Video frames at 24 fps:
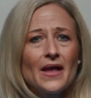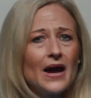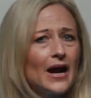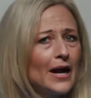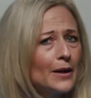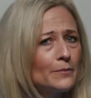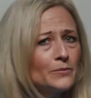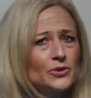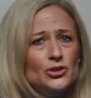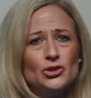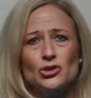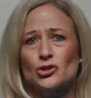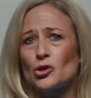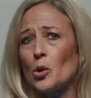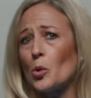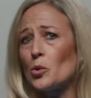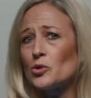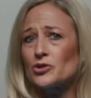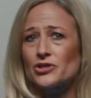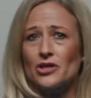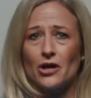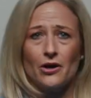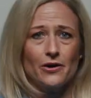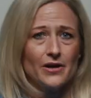I'm so
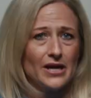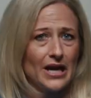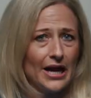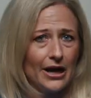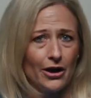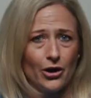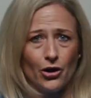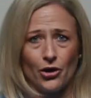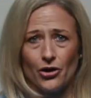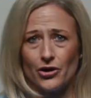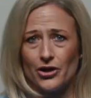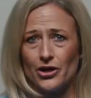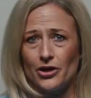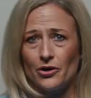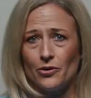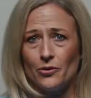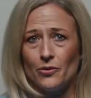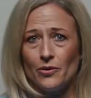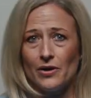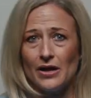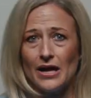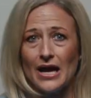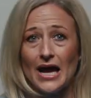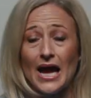sorry I hurt
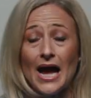you."